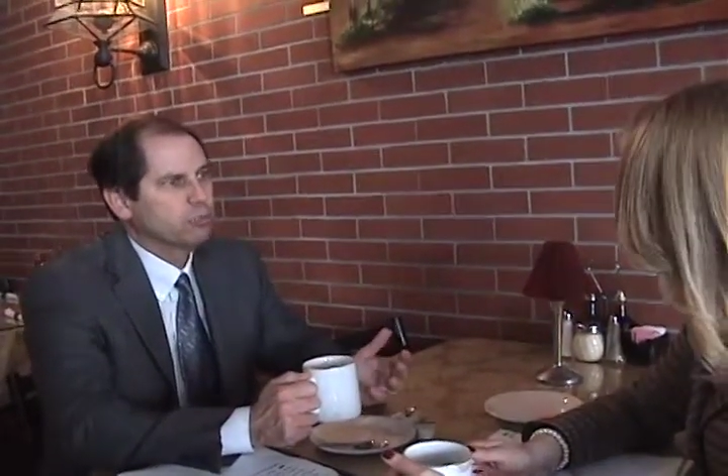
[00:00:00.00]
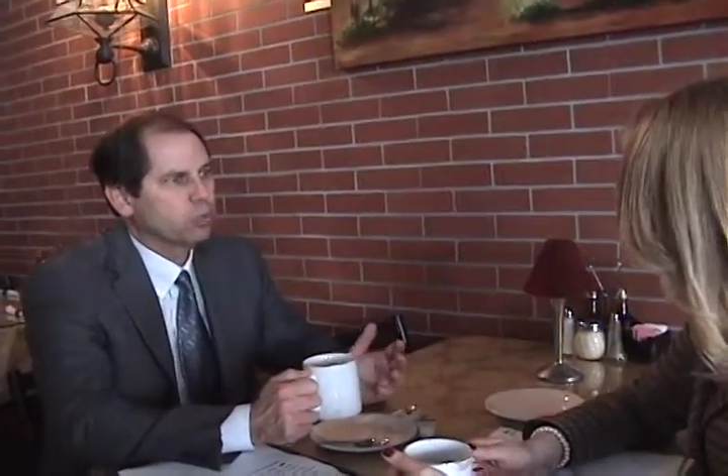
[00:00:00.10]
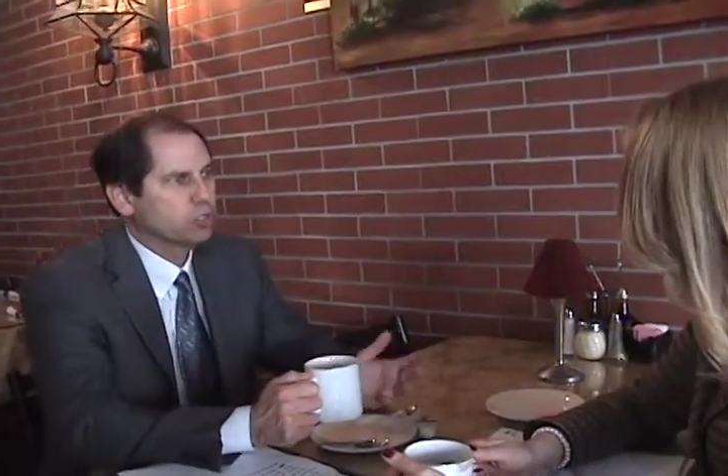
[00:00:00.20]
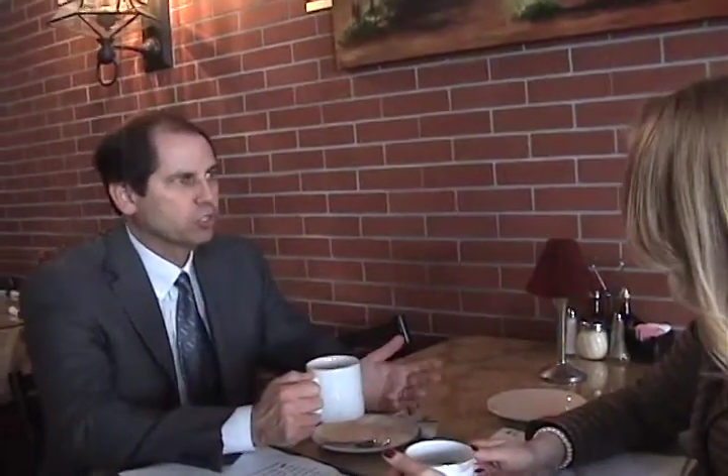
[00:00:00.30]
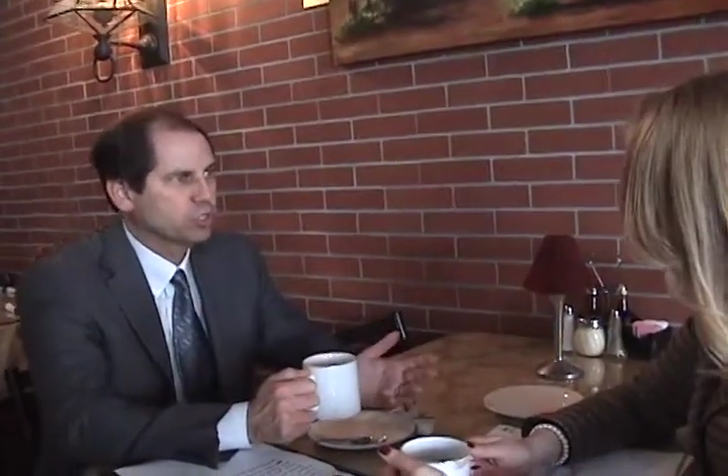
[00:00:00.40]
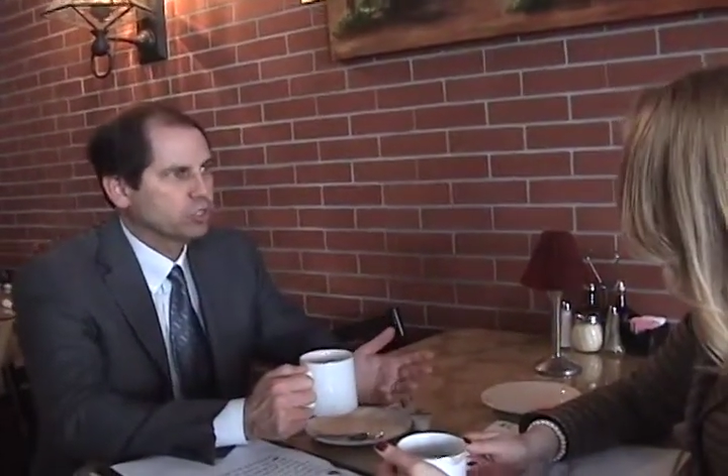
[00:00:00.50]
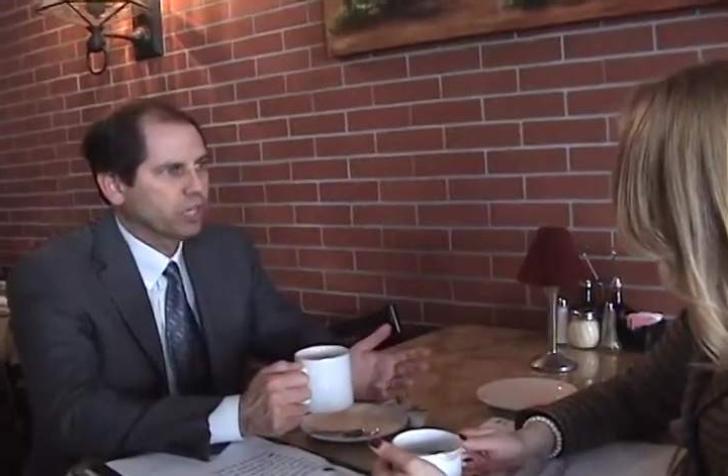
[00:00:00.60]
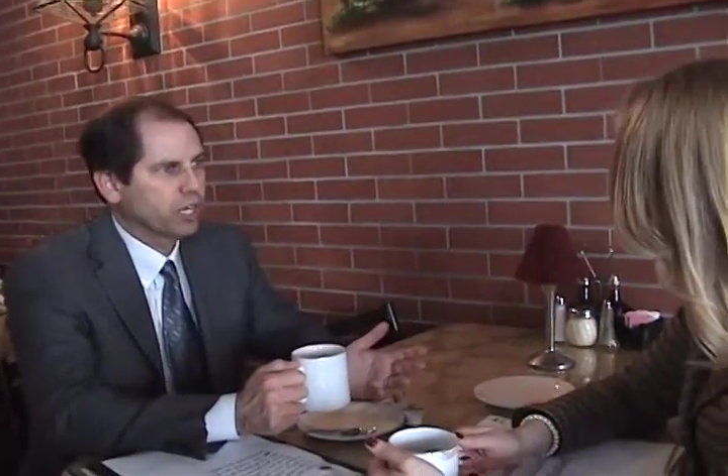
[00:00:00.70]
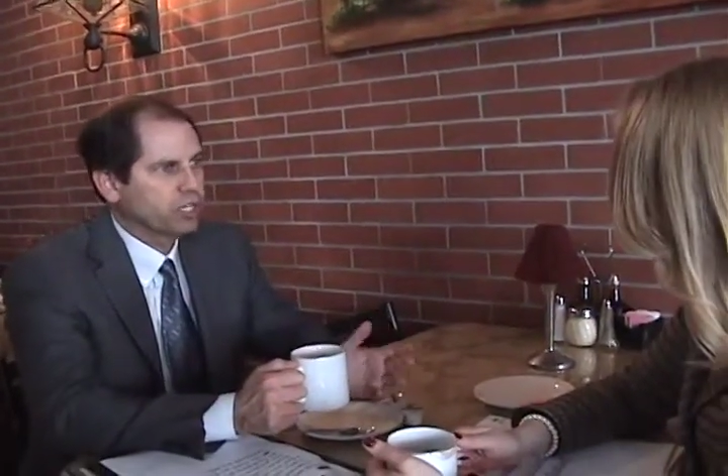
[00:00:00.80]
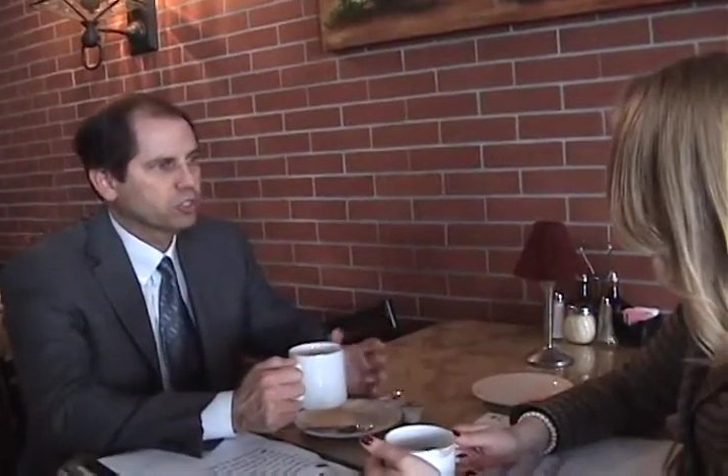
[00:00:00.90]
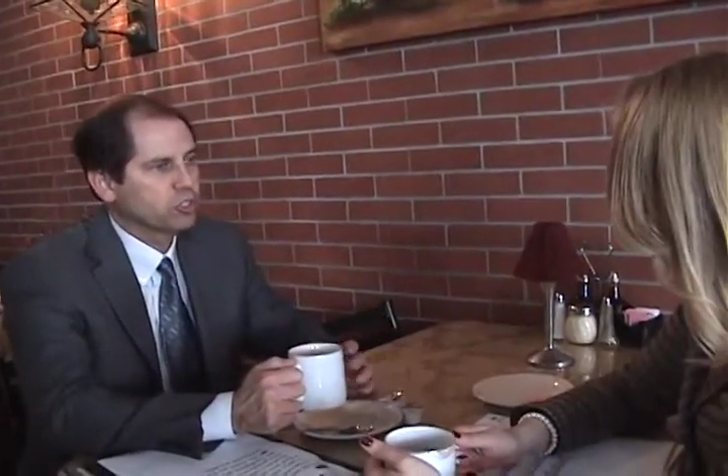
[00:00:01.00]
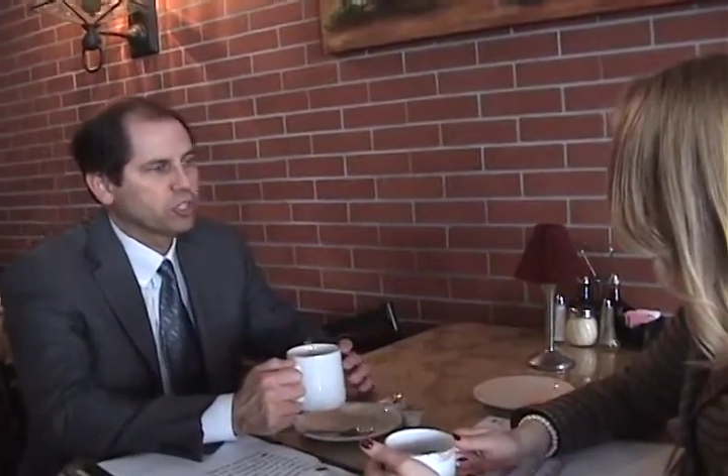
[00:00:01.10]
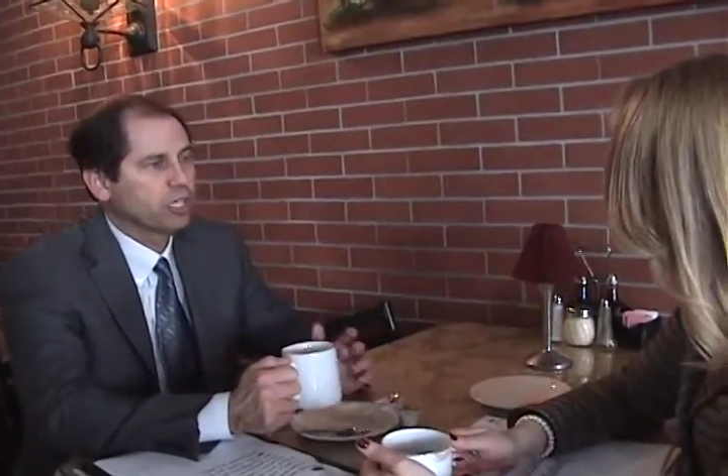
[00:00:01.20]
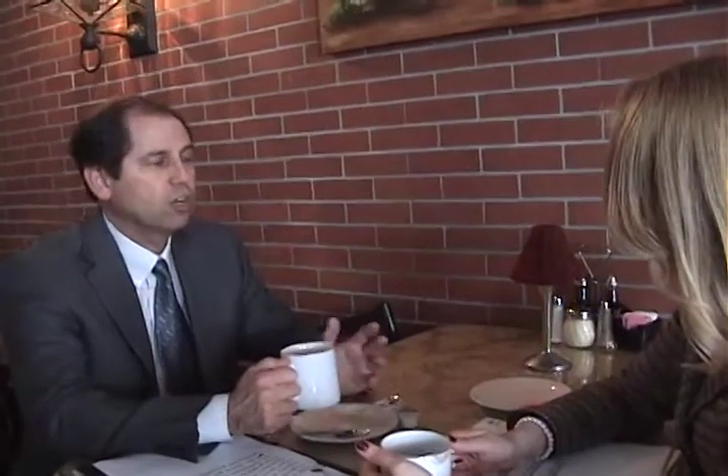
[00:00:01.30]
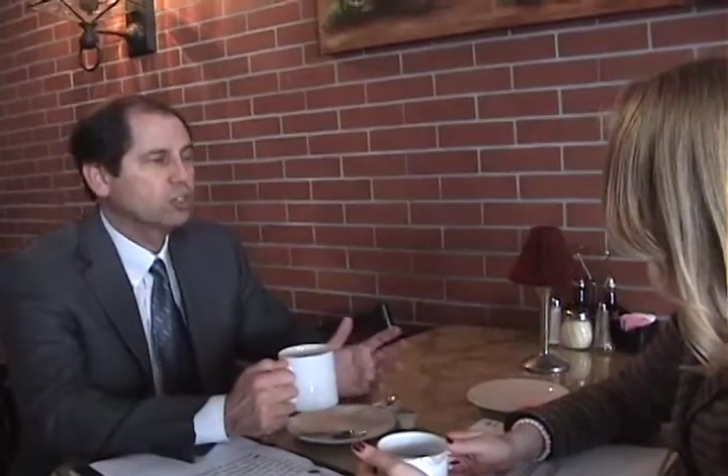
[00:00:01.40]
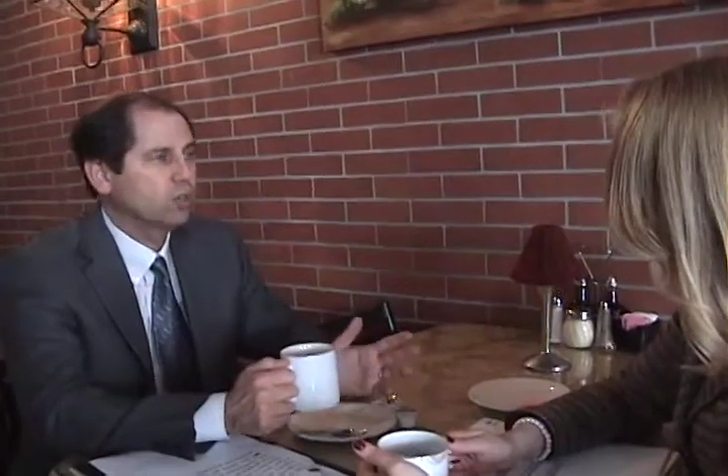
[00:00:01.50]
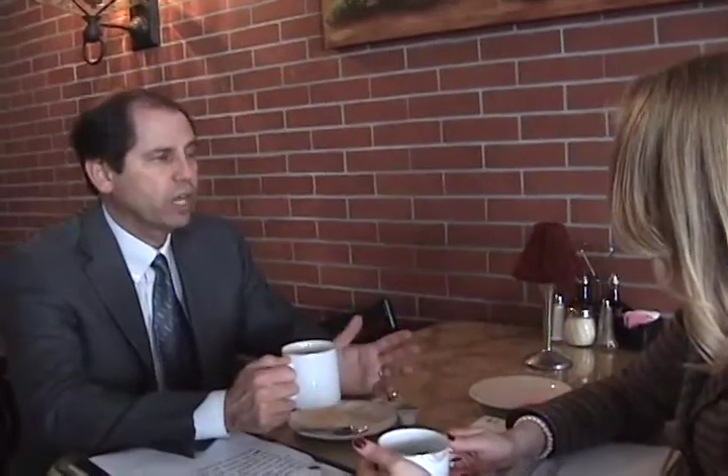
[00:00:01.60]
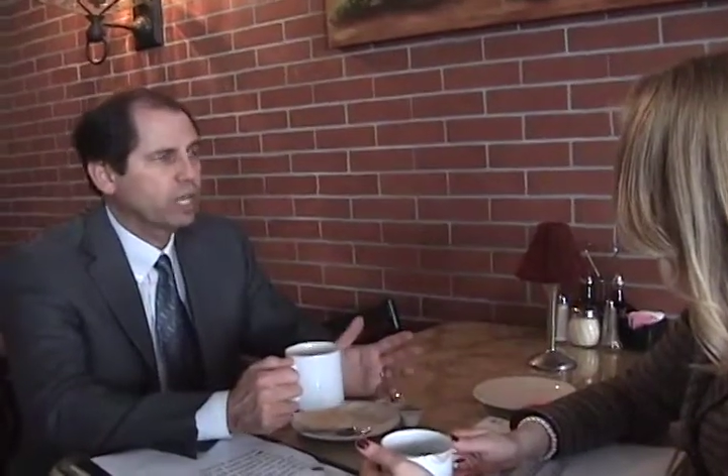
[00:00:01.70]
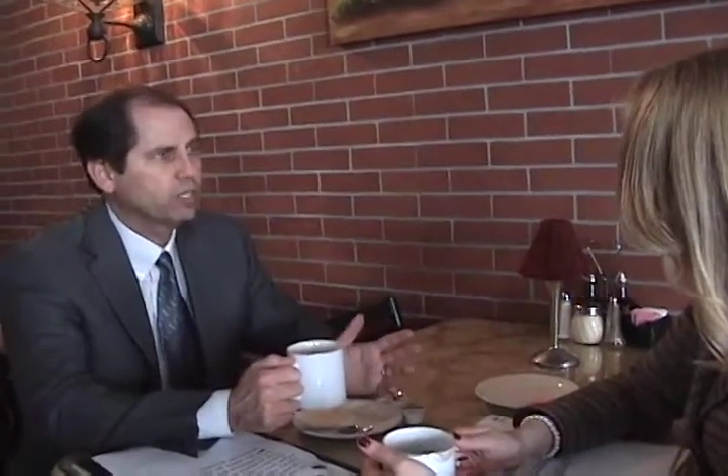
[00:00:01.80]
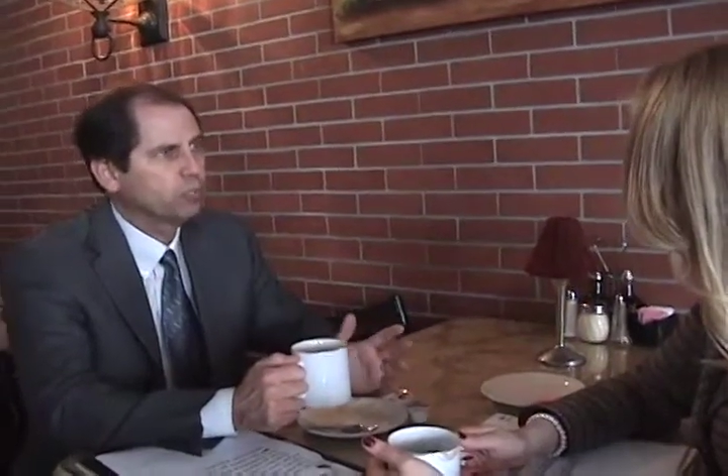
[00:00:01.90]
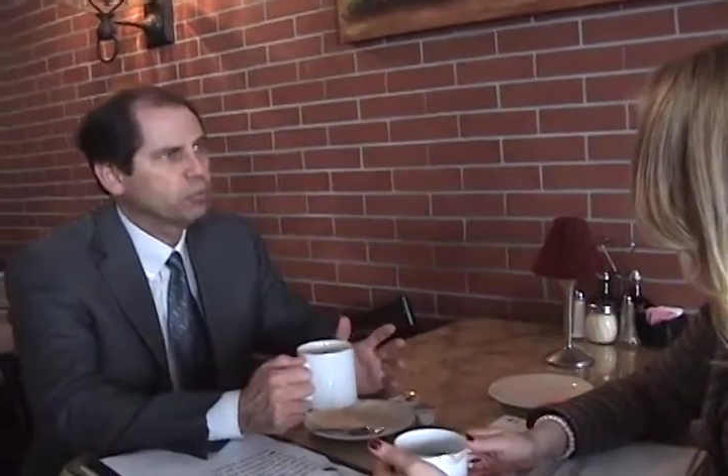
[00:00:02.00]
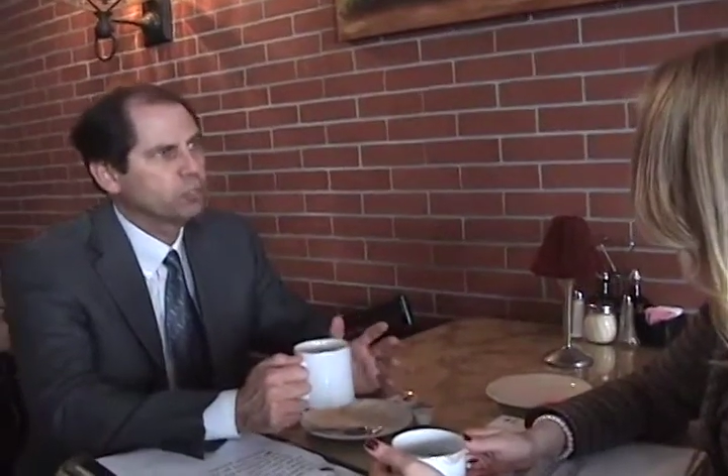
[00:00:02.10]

personal injury cases and also handling